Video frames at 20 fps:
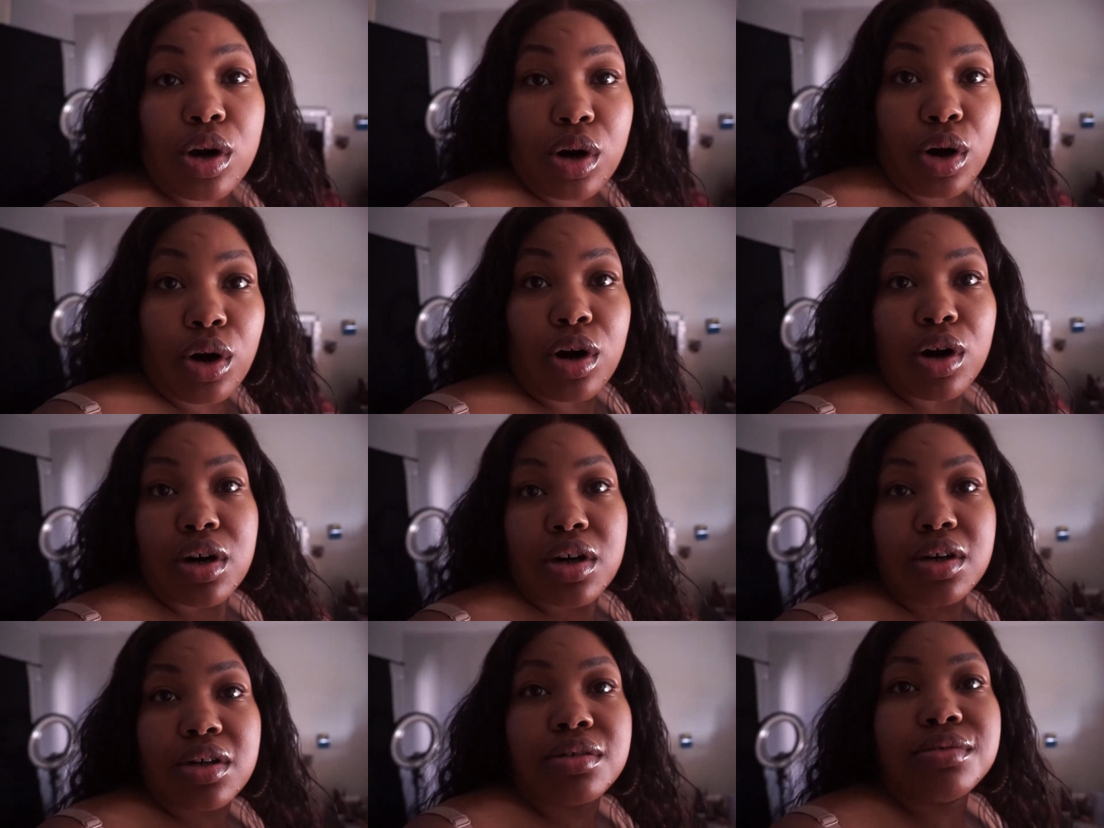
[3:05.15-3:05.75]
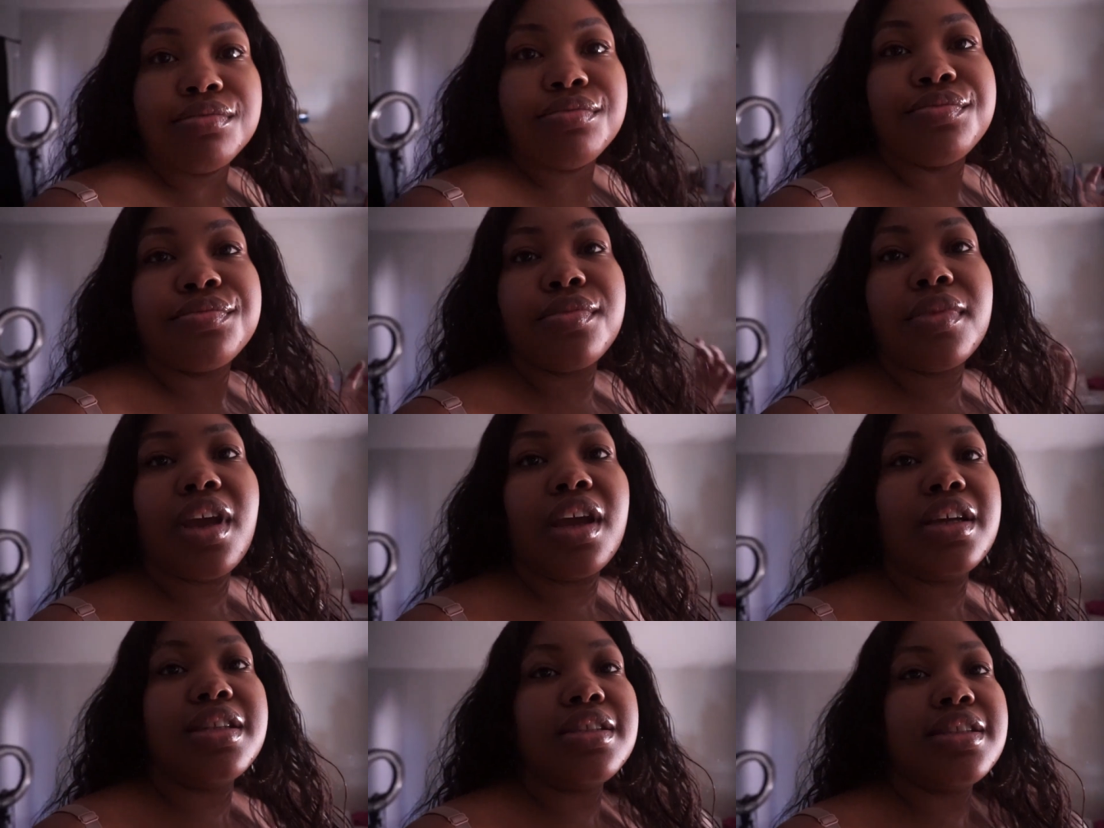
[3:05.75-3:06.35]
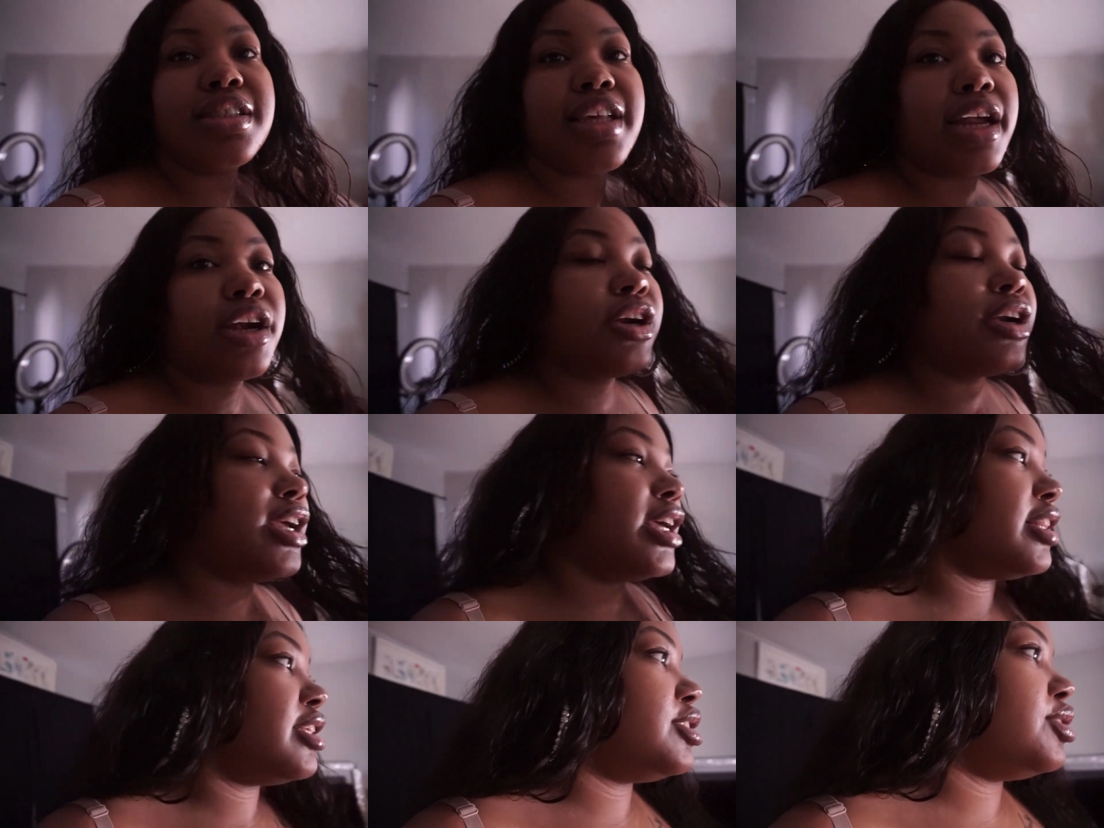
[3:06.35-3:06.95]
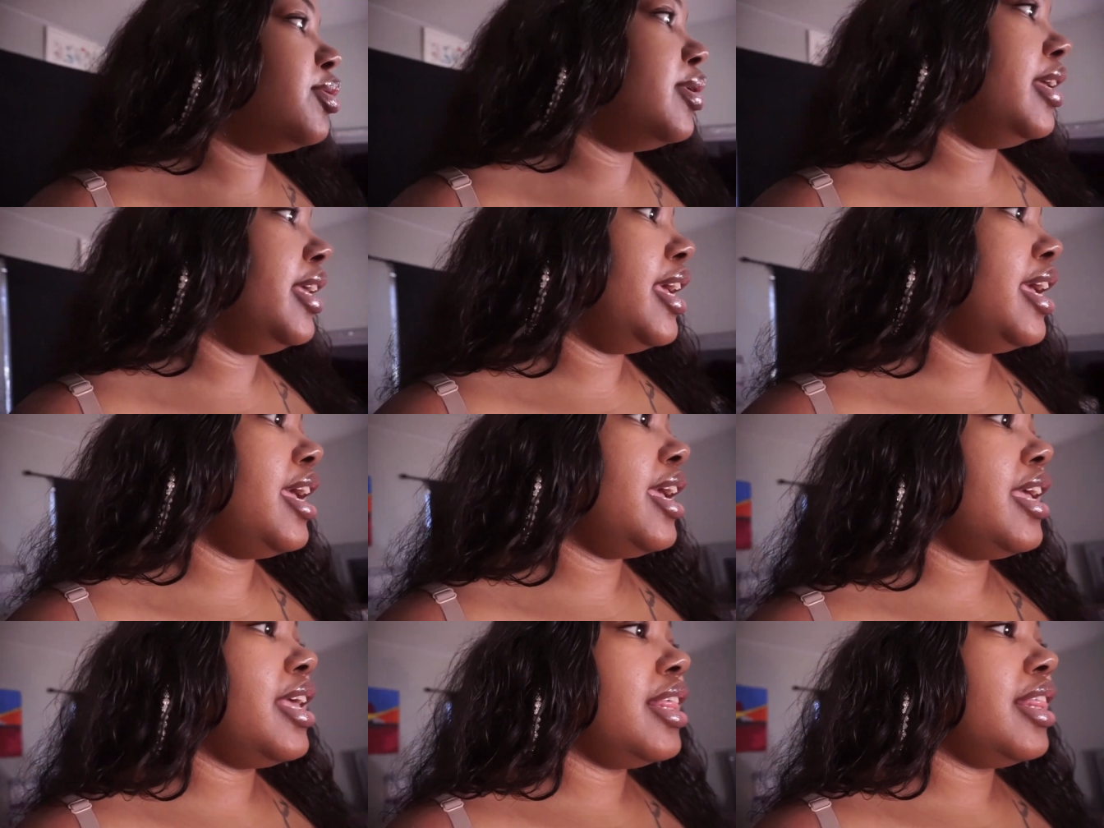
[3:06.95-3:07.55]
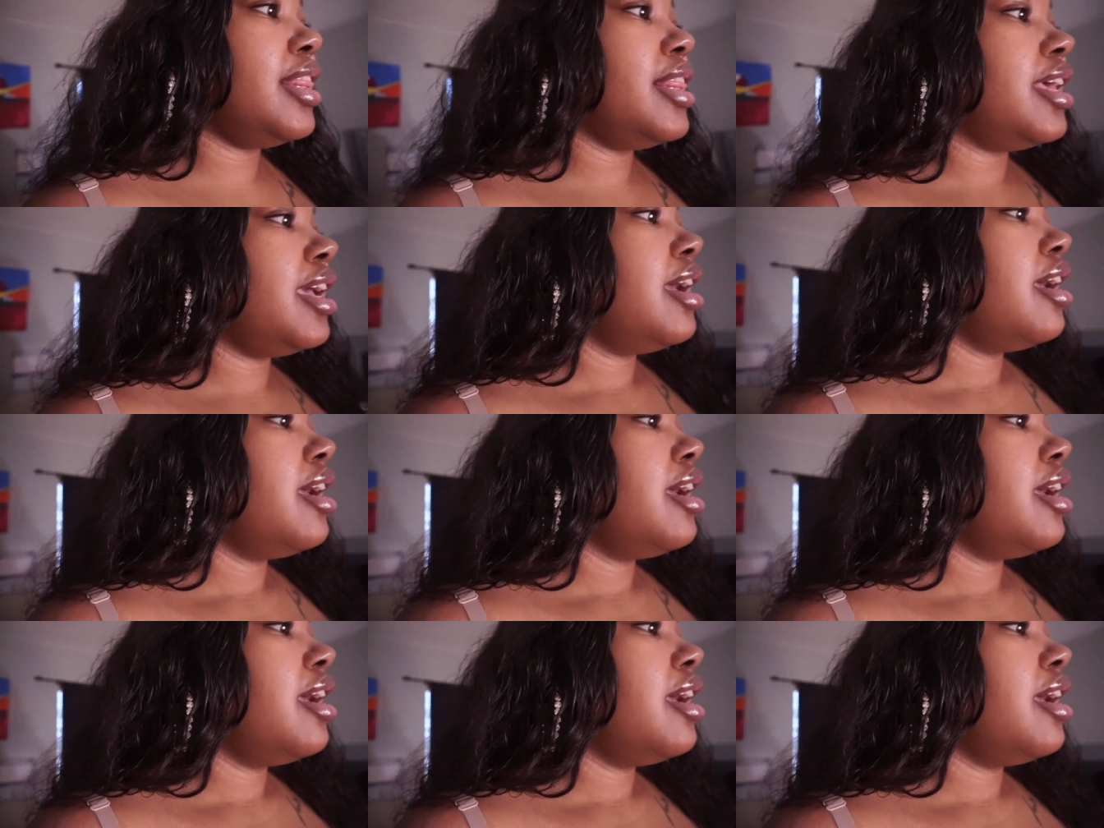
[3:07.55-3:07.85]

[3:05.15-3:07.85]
o'clock it's saturday the 28th